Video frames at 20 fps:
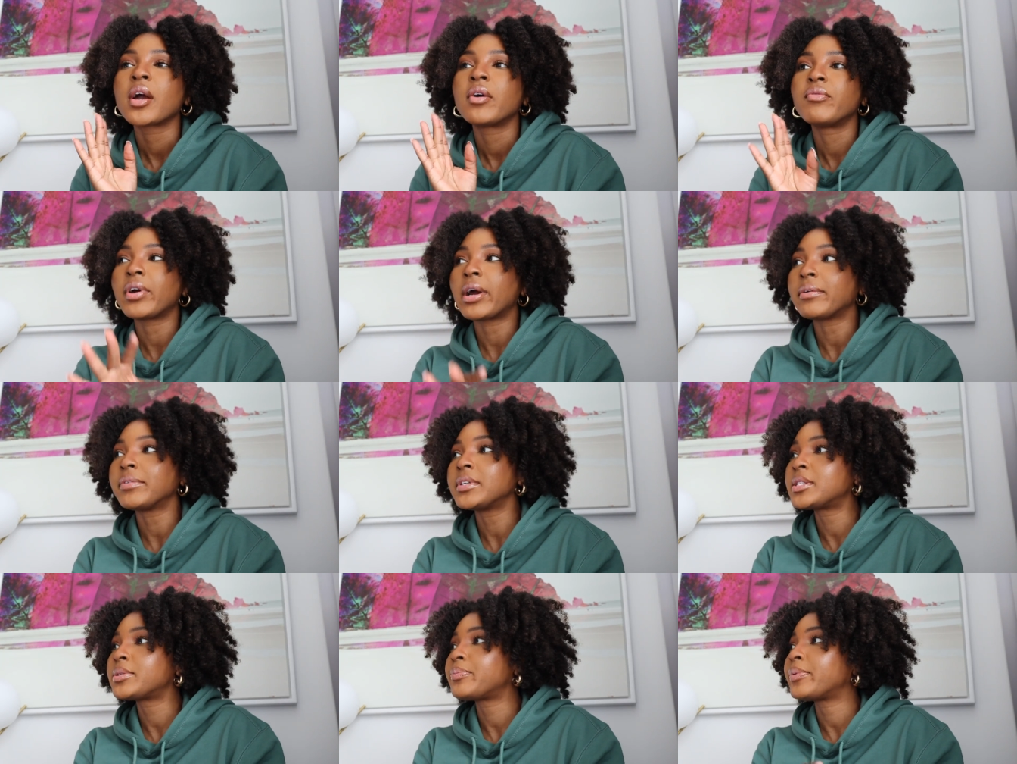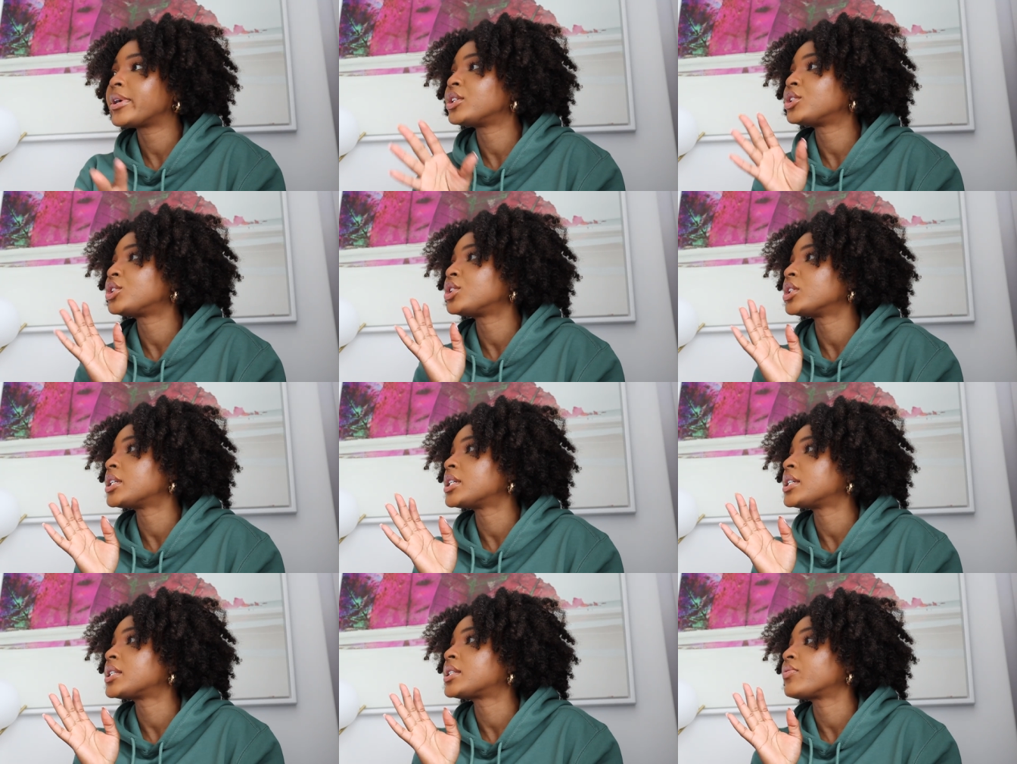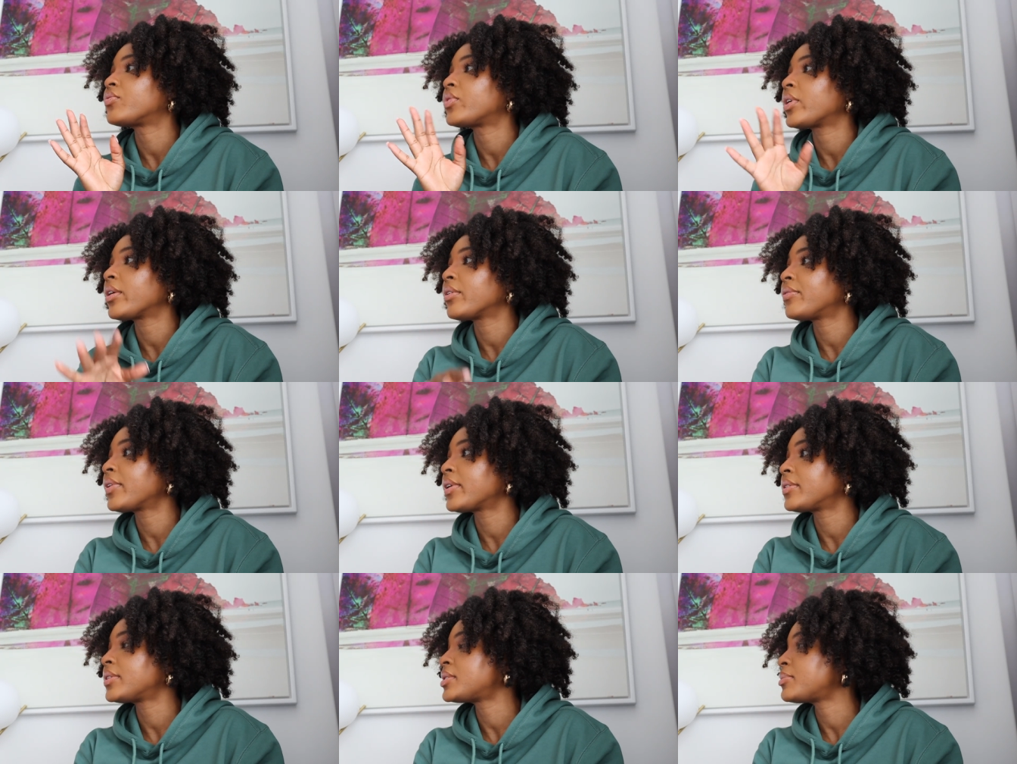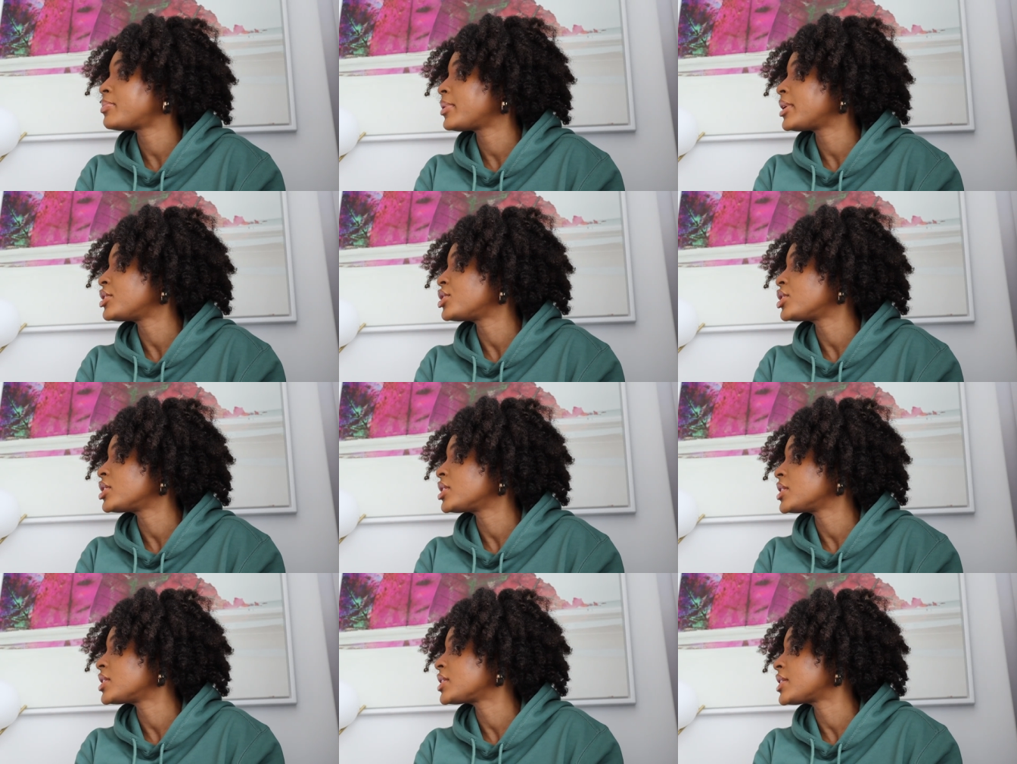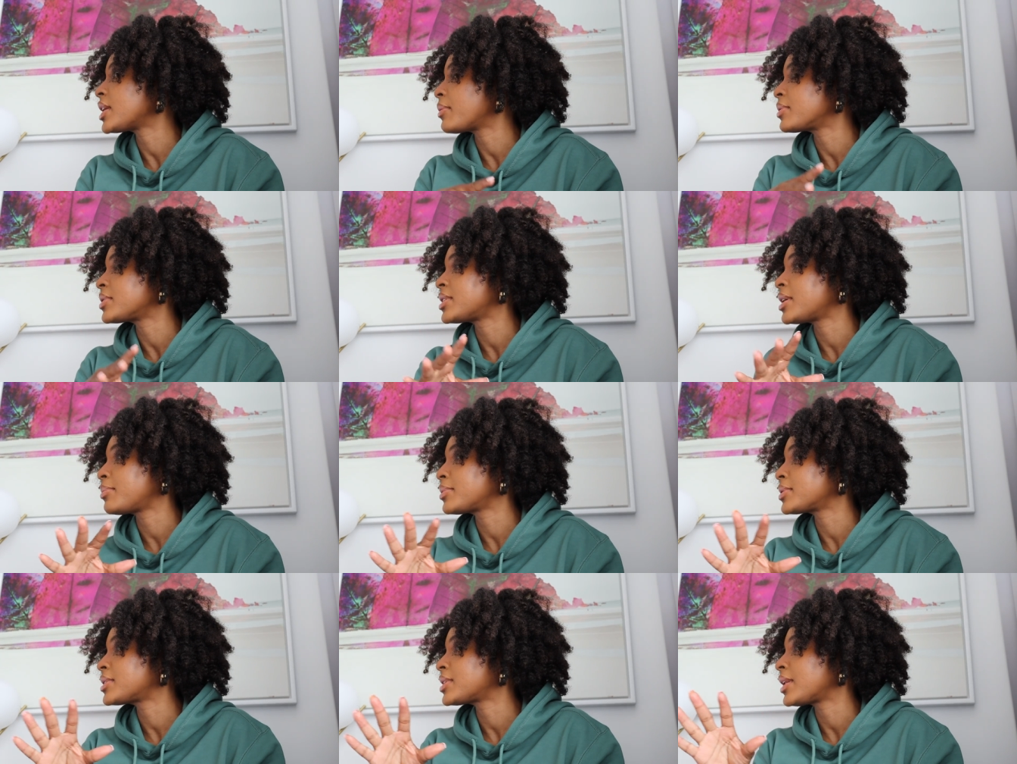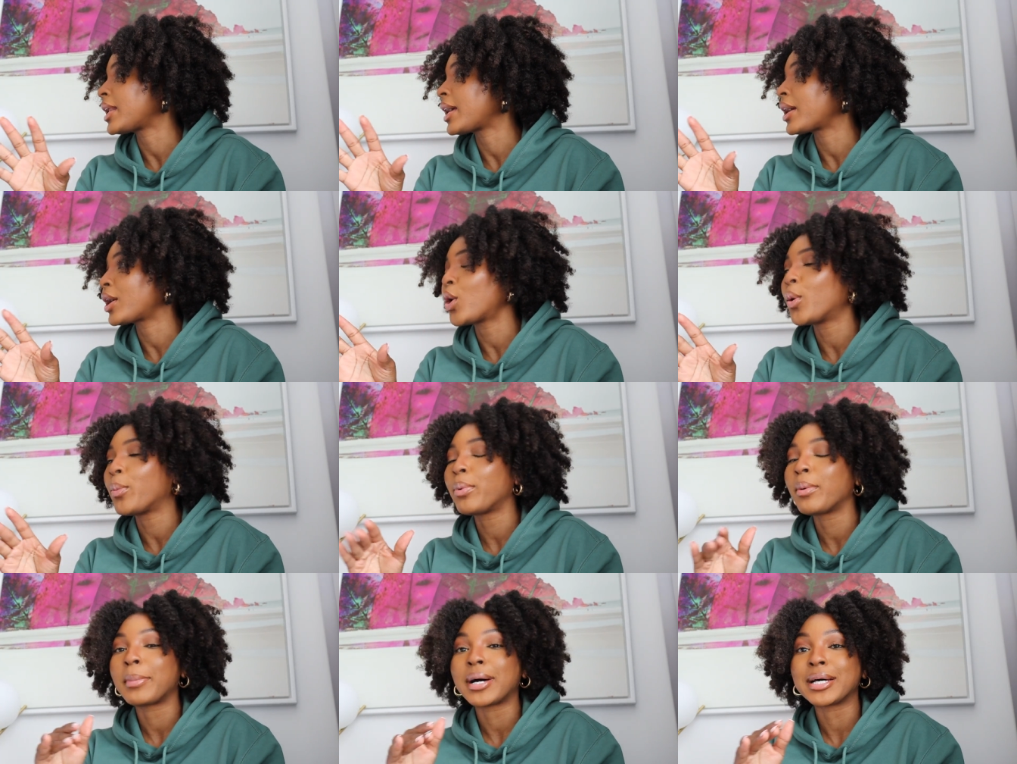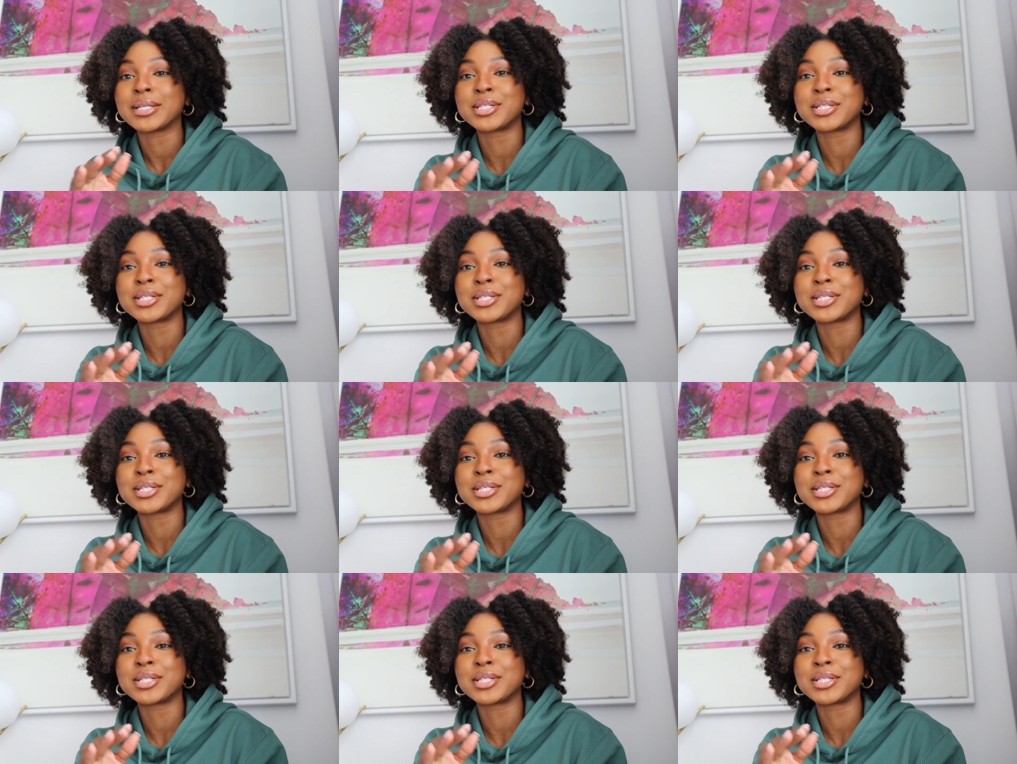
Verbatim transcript: very spacious very very spacious i was able to like open my